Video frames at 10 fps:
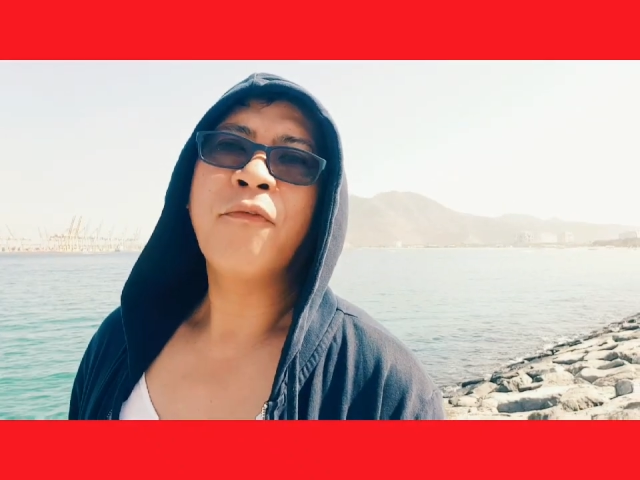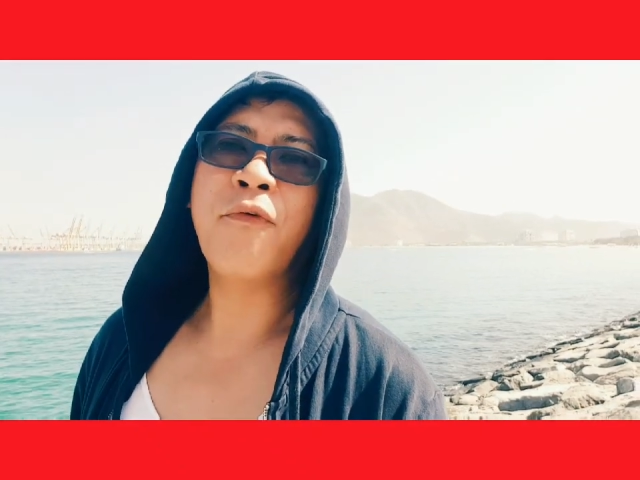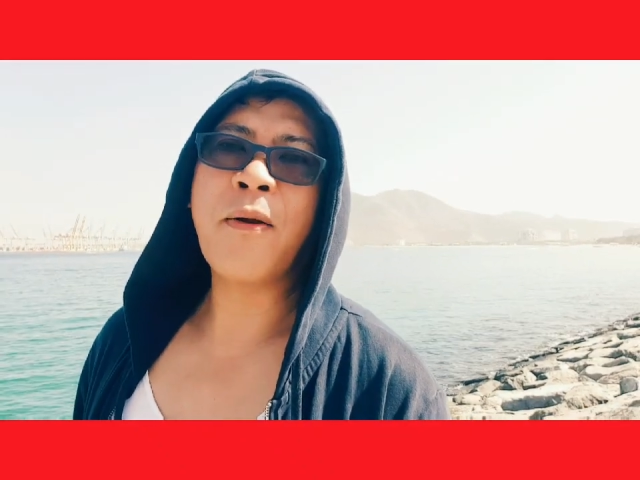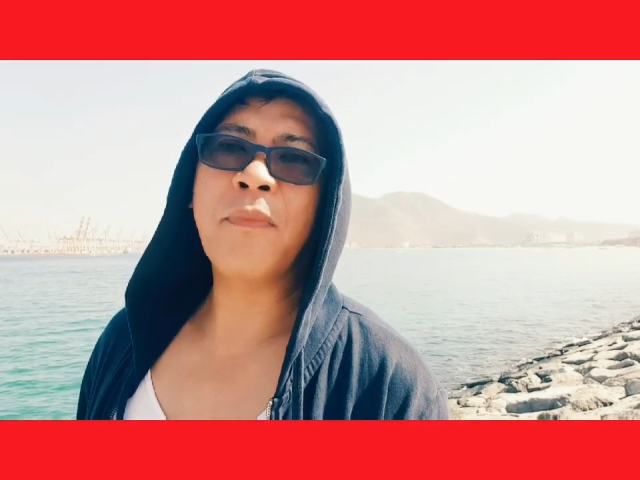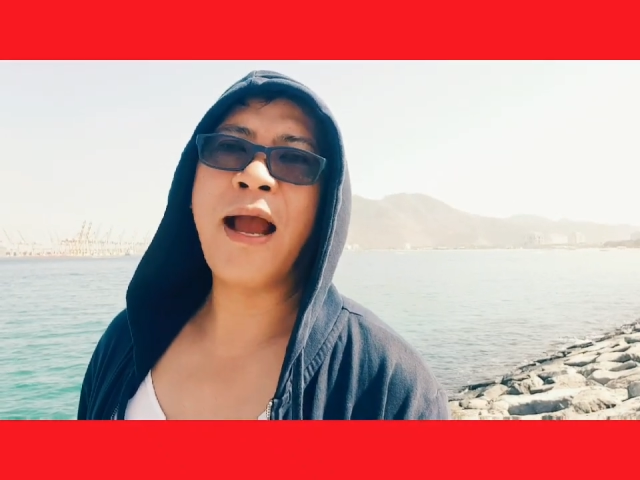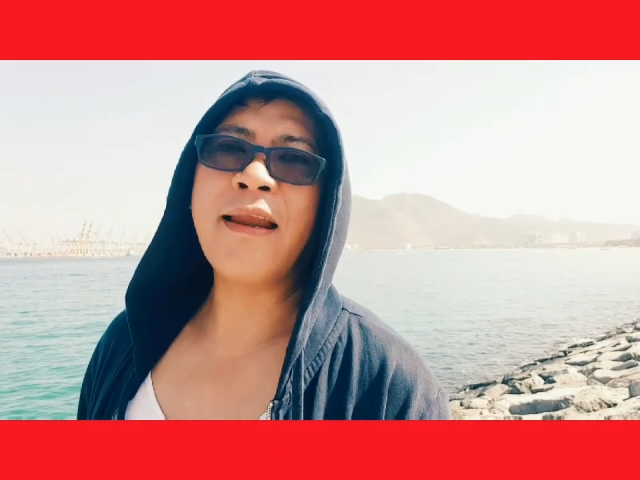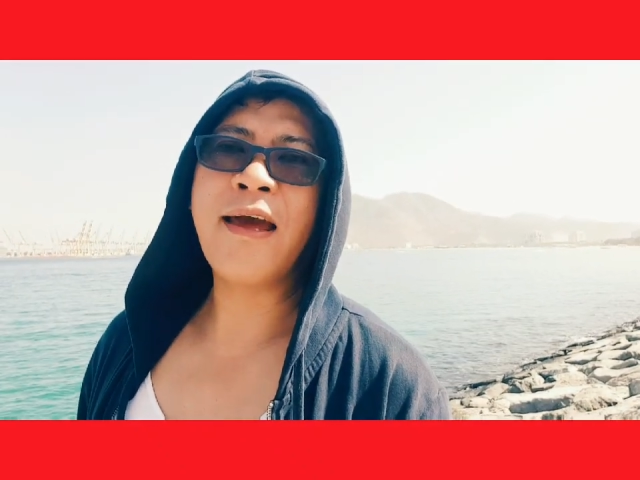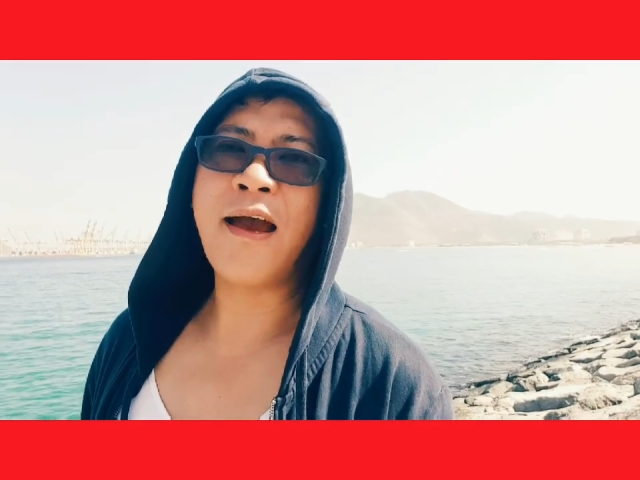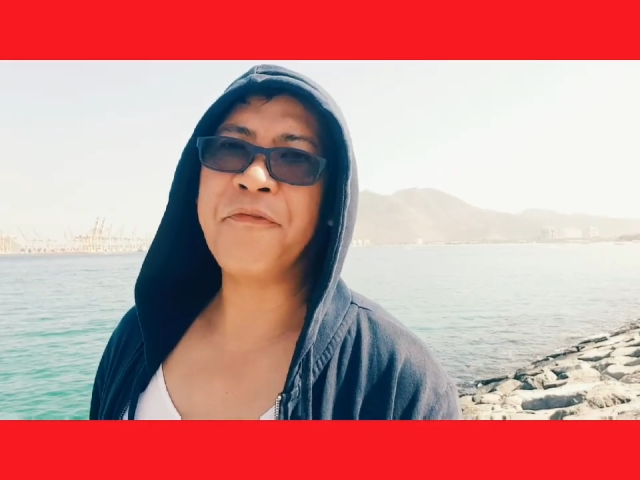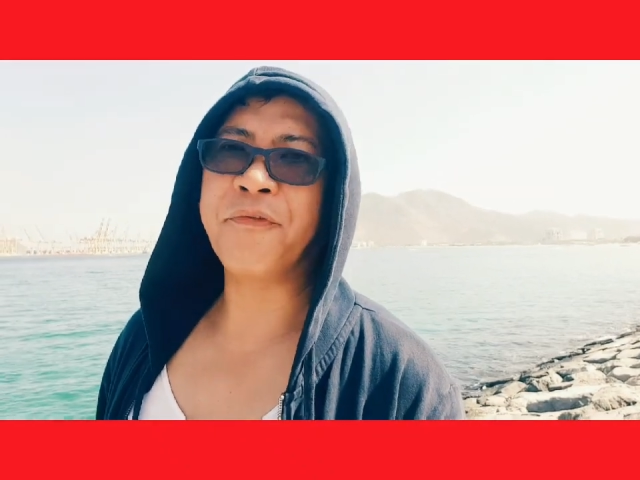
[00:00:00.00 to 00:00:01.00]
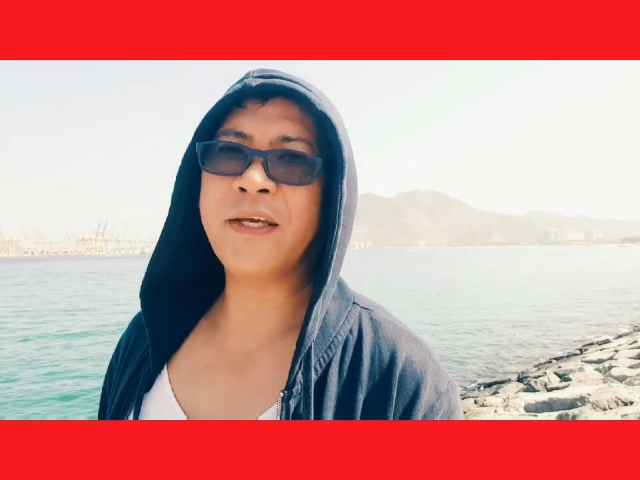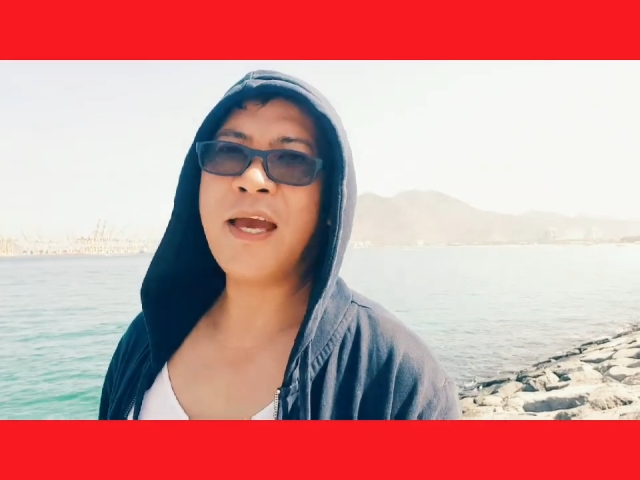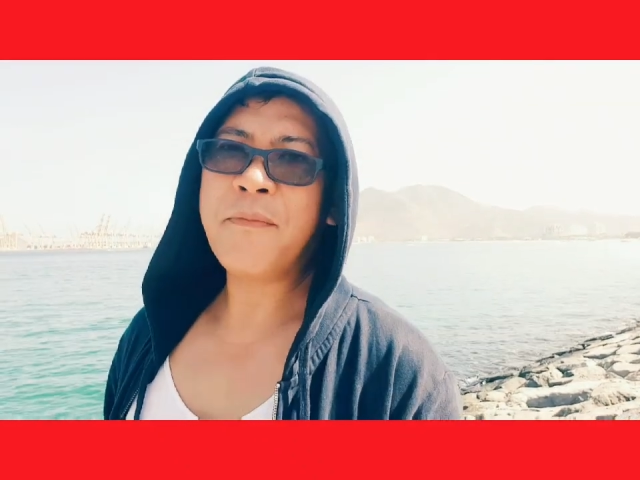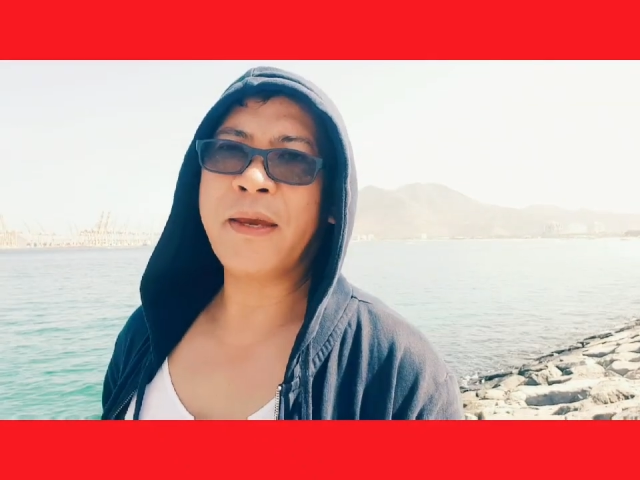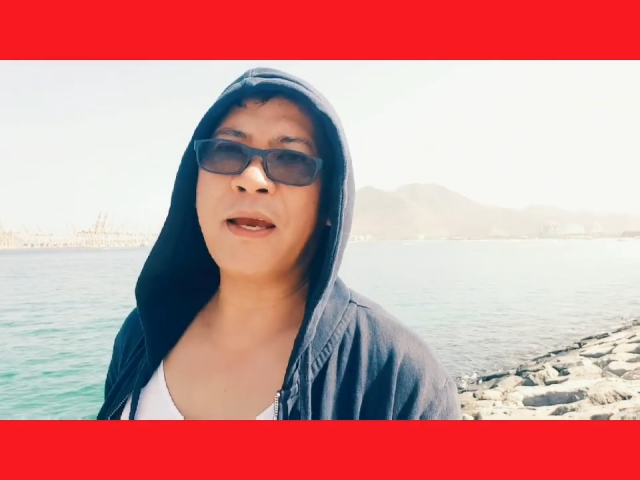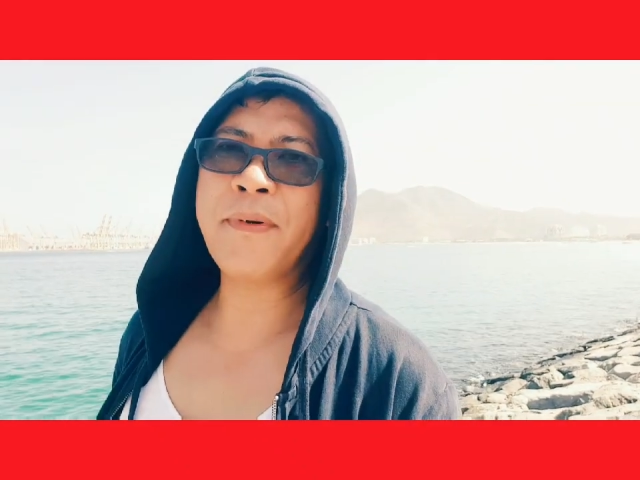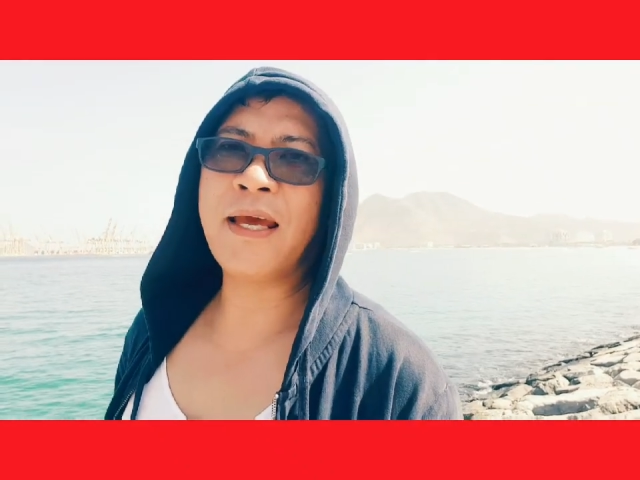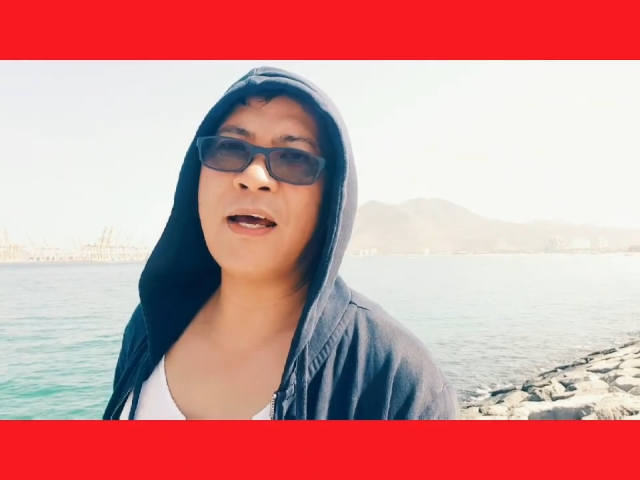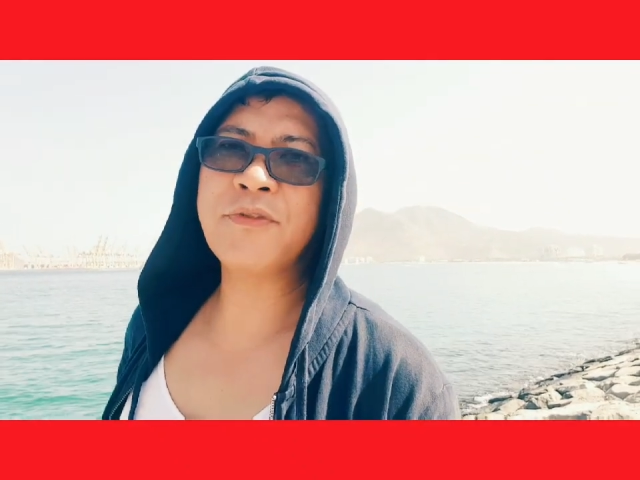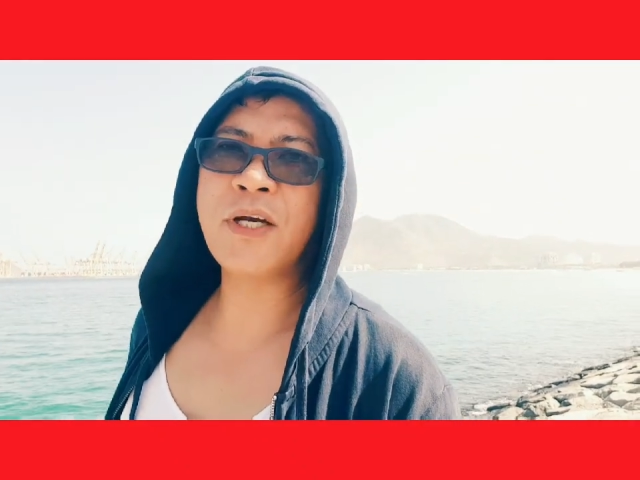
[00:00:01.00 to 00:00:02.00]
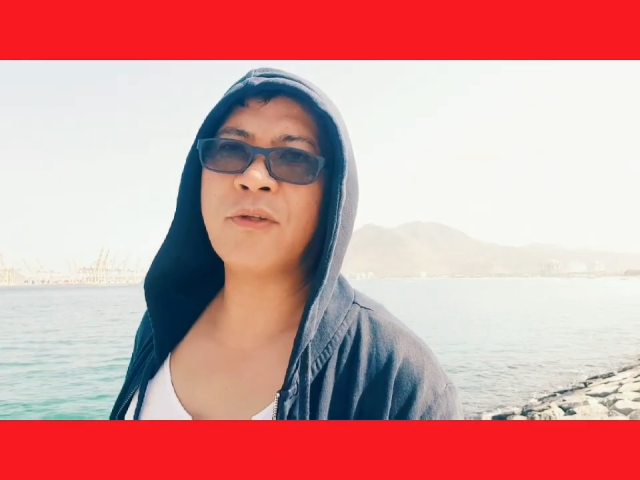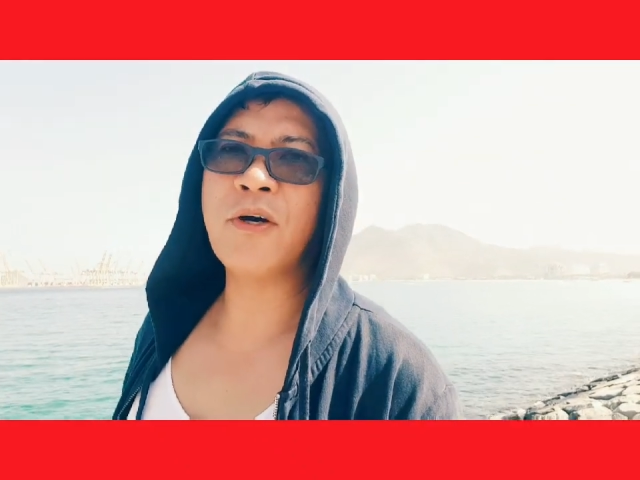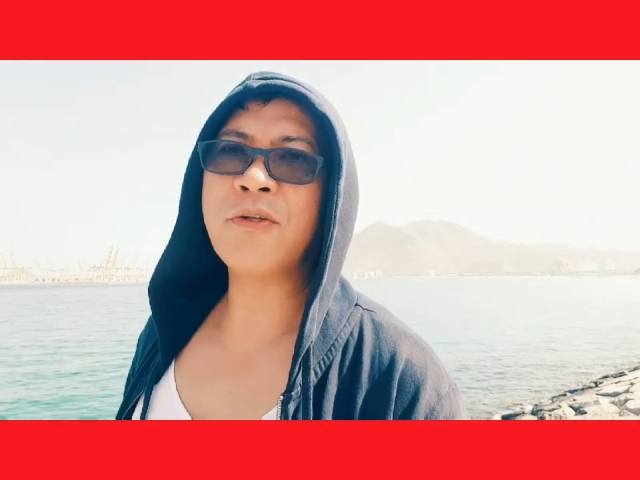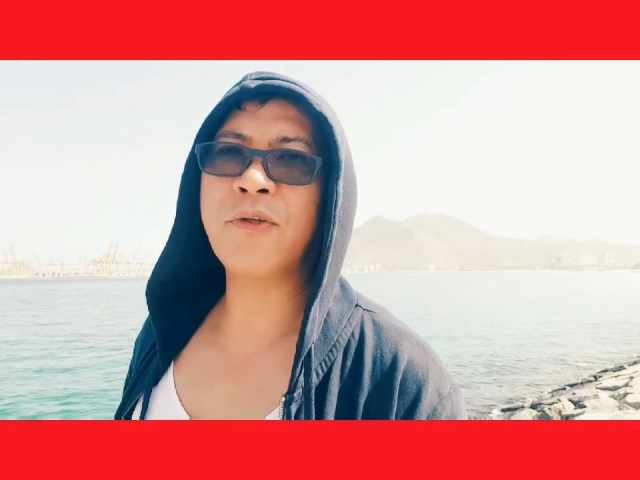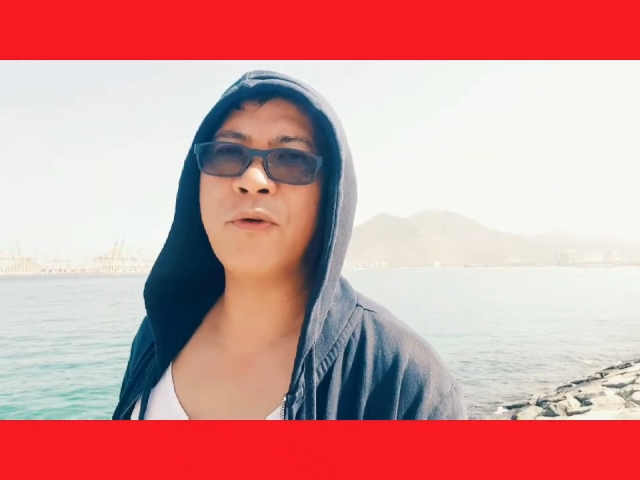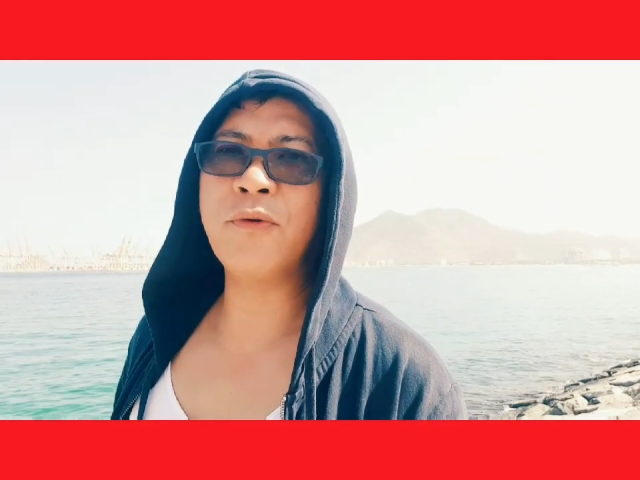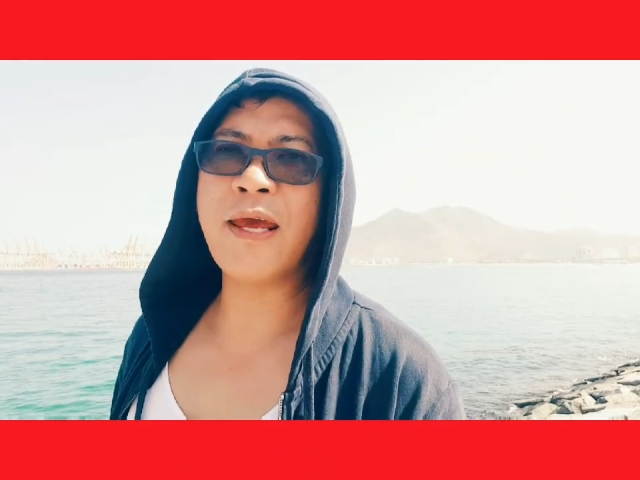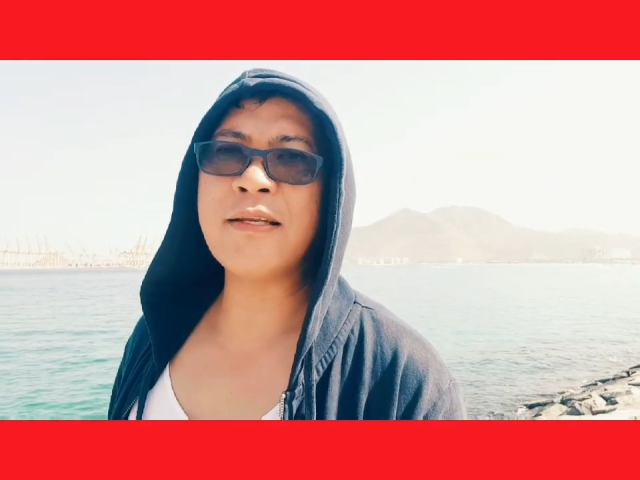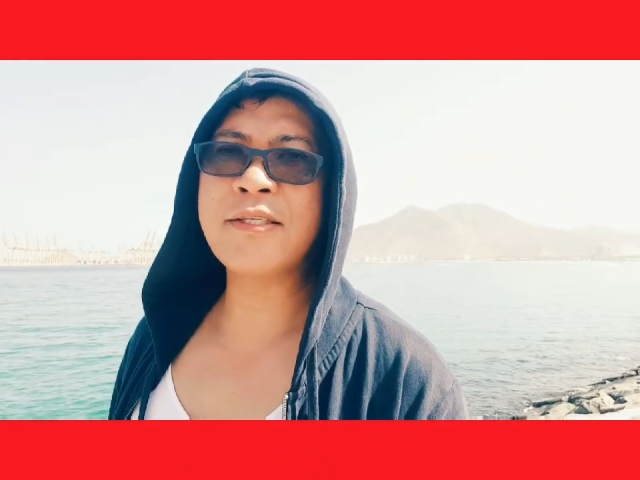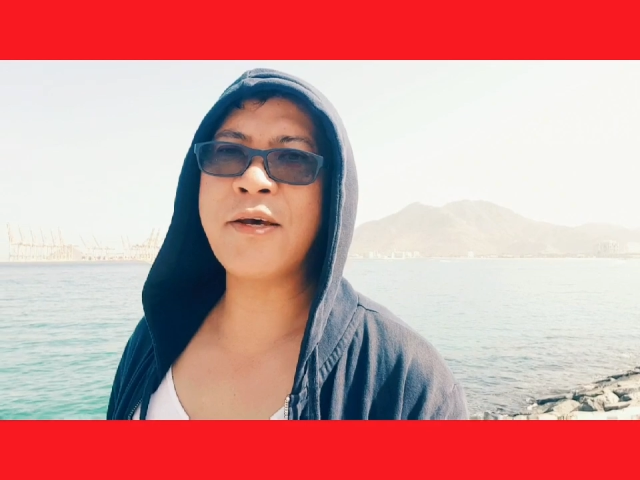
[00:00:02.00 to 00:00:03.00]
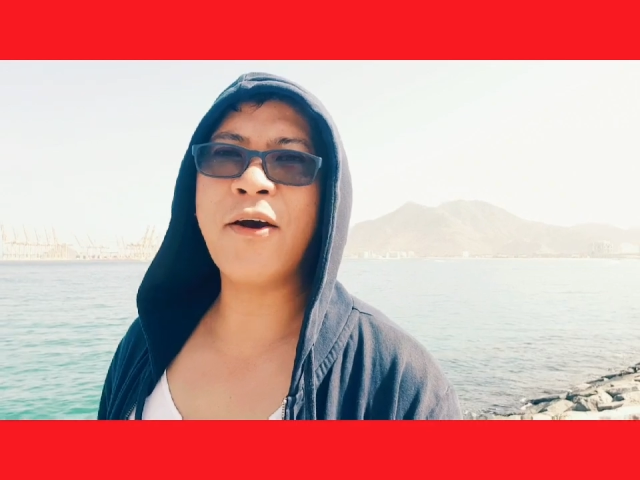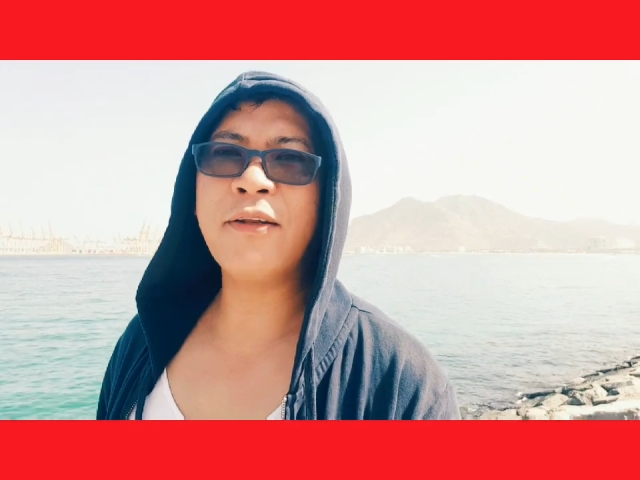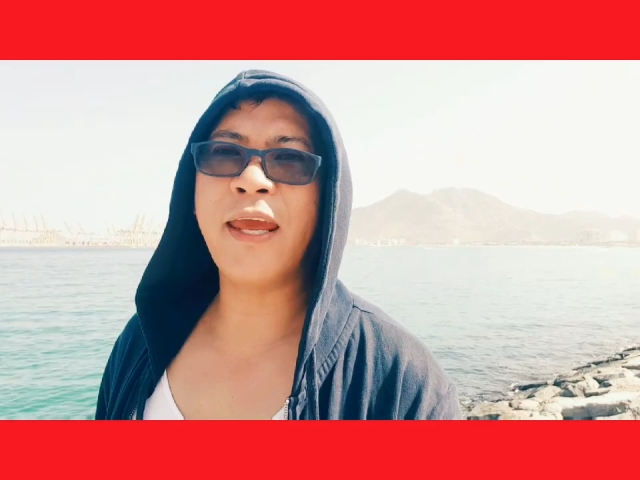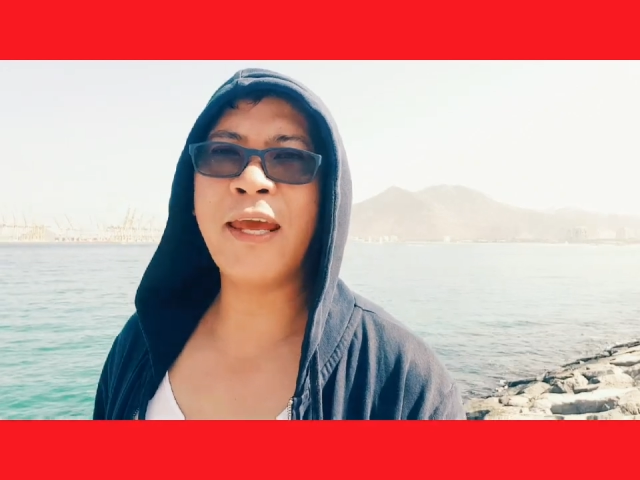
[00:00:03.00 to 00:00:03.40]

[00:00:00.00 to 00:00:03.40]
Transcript: from Ghana, Africa. Mega mega love shout out to you, Nelson.